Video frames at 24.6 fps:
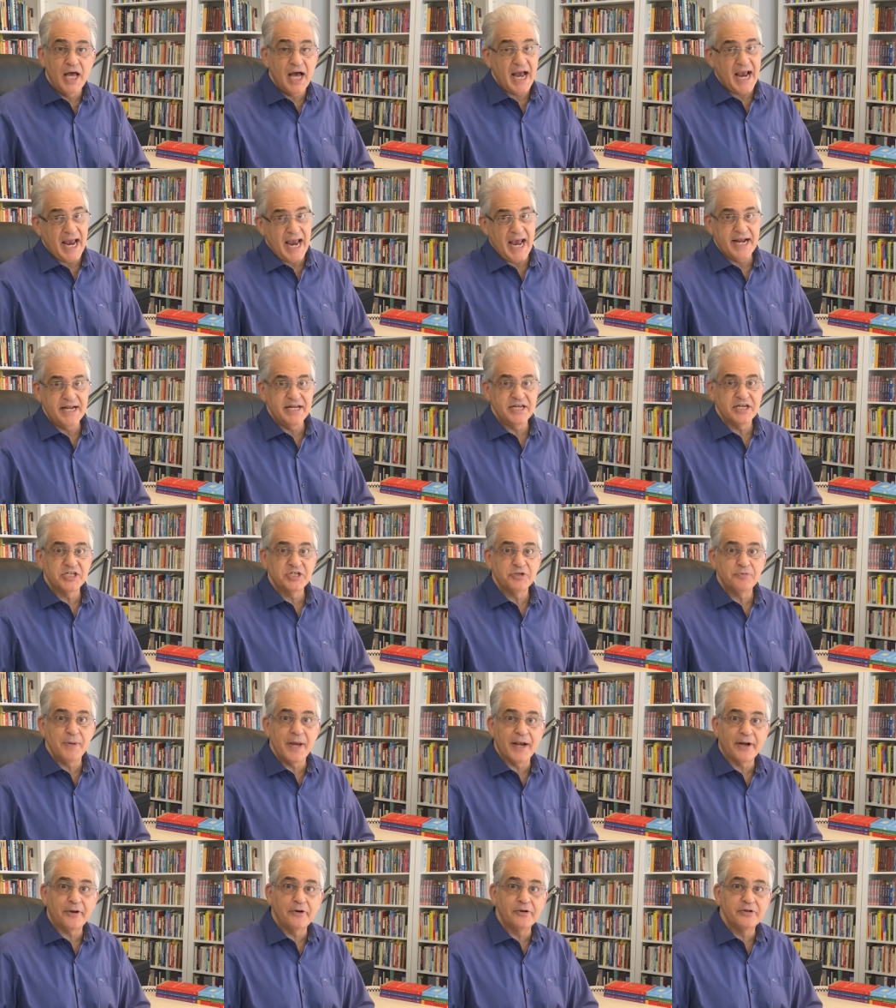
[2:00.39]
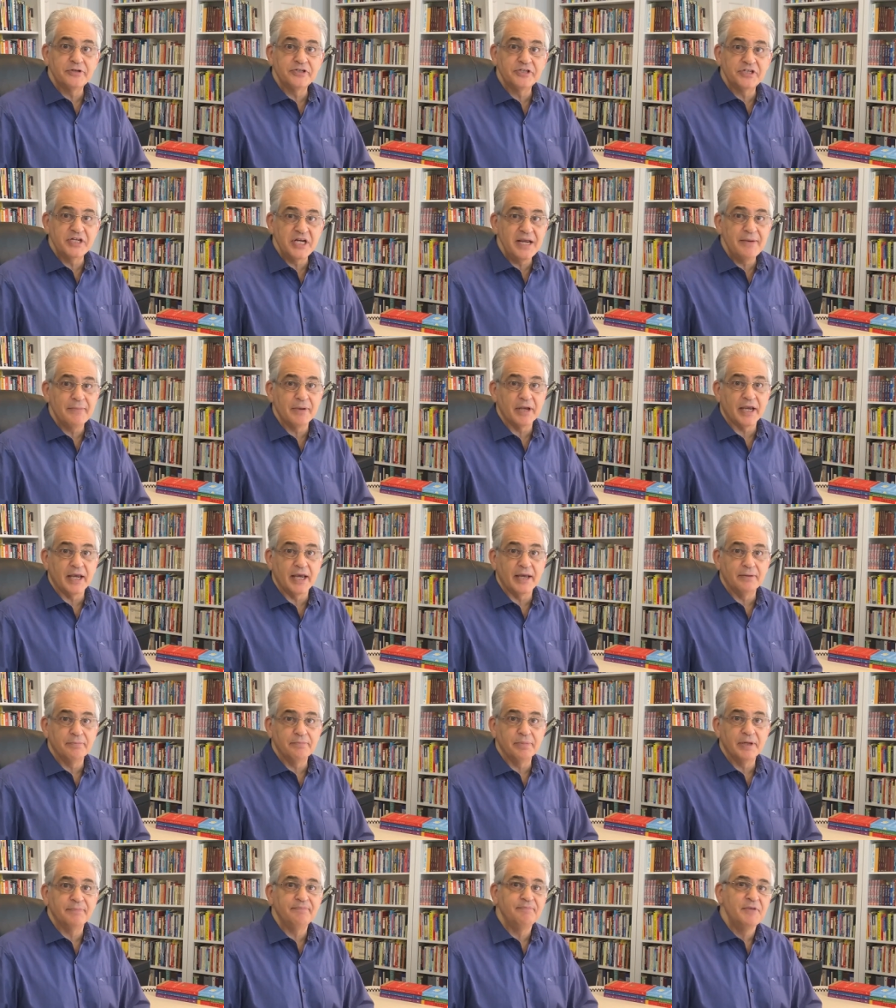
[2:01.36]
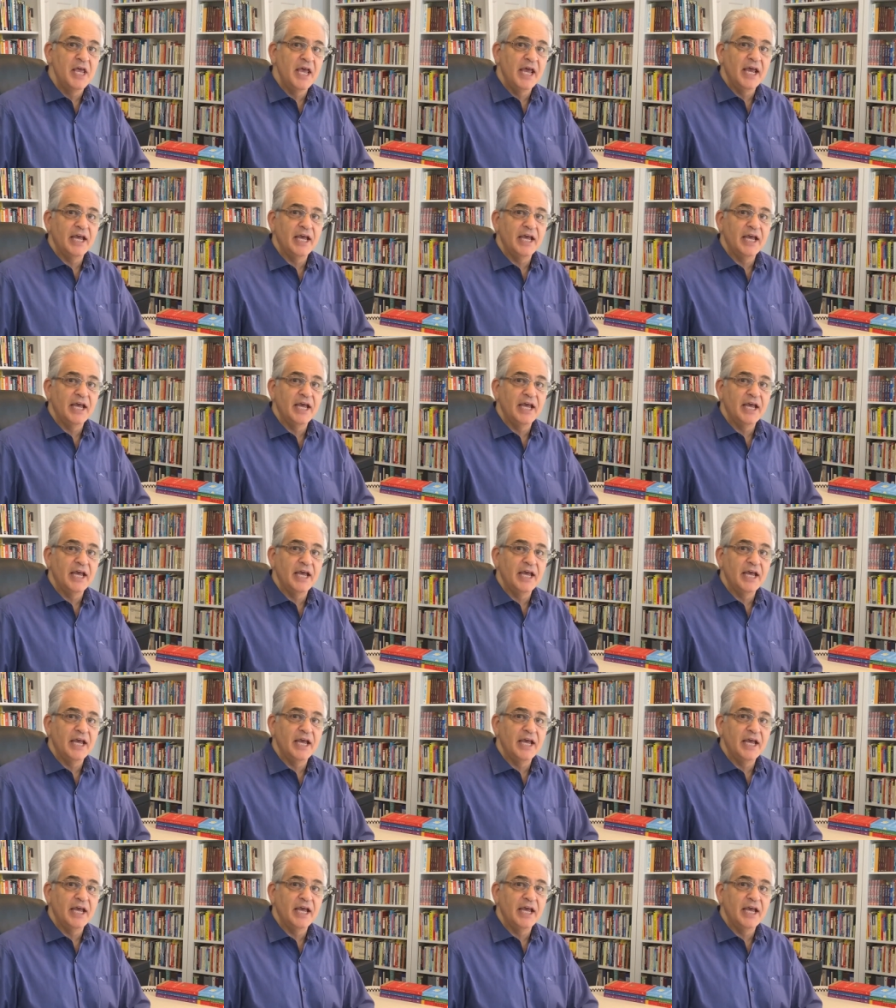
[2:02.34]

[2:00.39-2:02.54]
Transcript: I hadn't expected to see him again, but